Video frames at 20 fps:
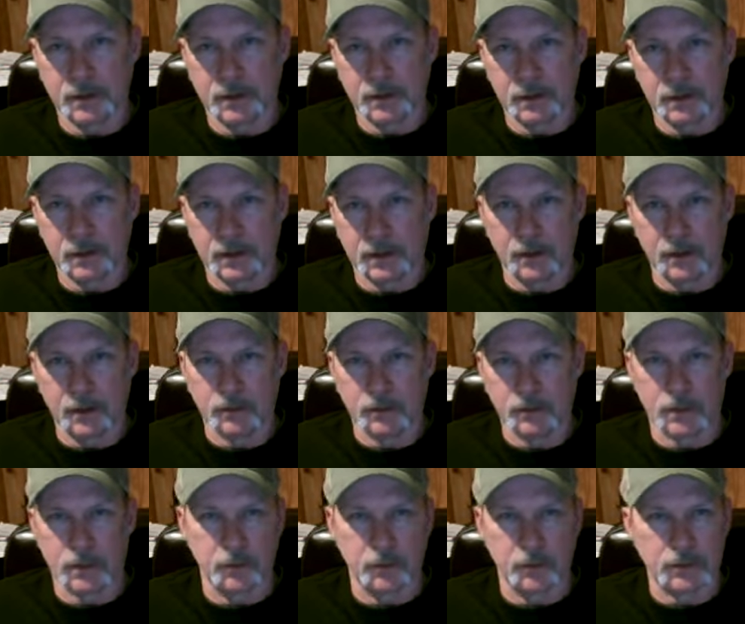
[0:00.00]
he was our
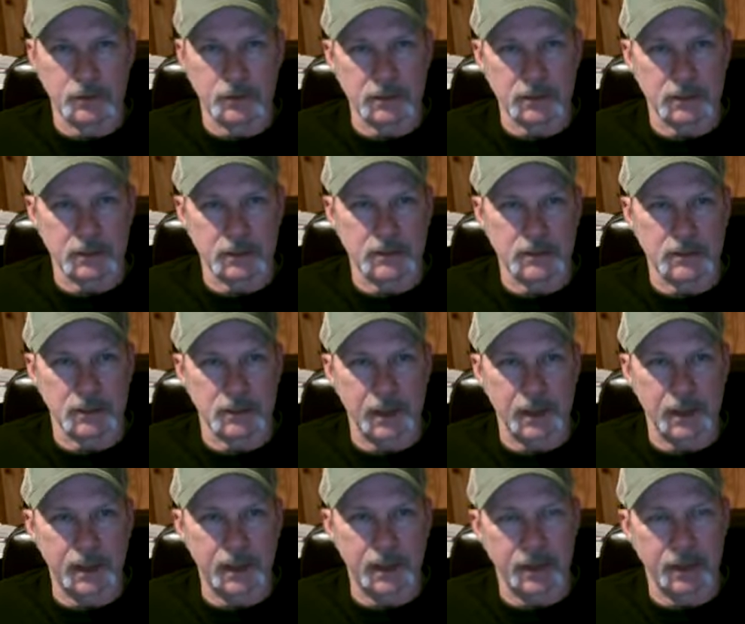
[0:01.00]
most consistent
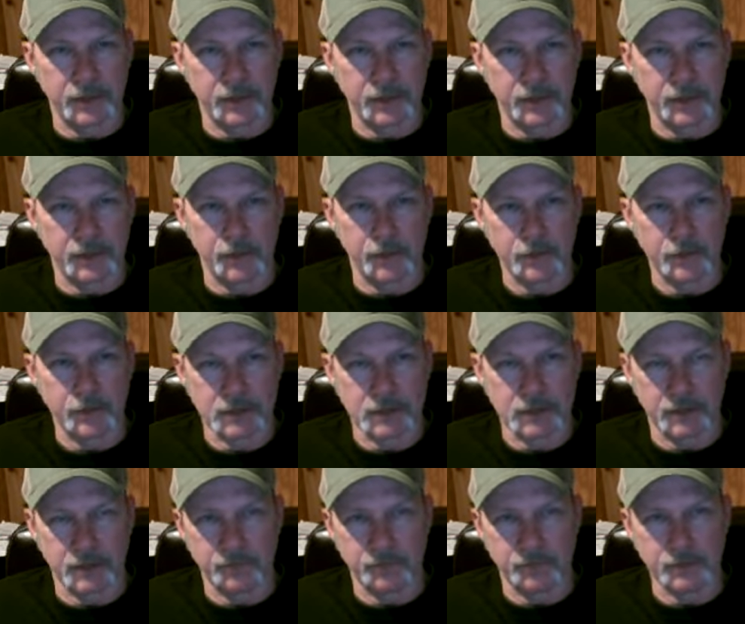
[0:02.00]
guy, I thought, when he was on the
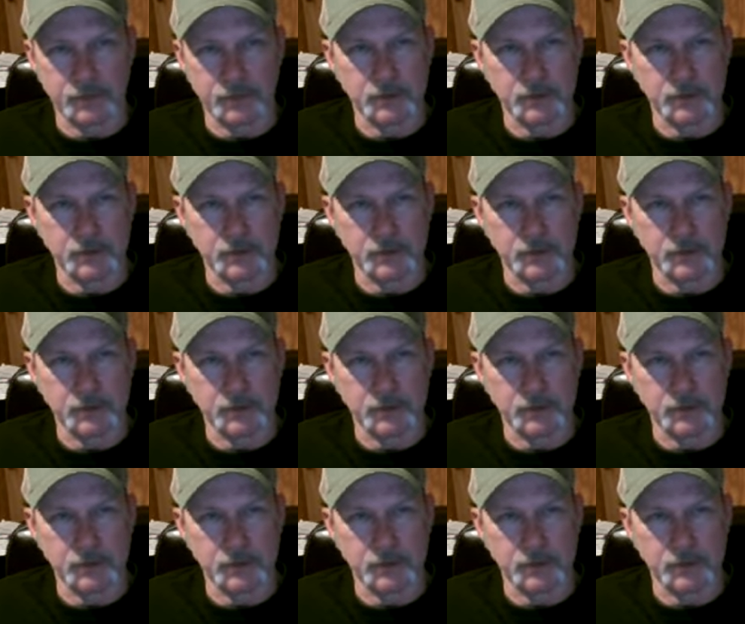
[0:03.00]
field.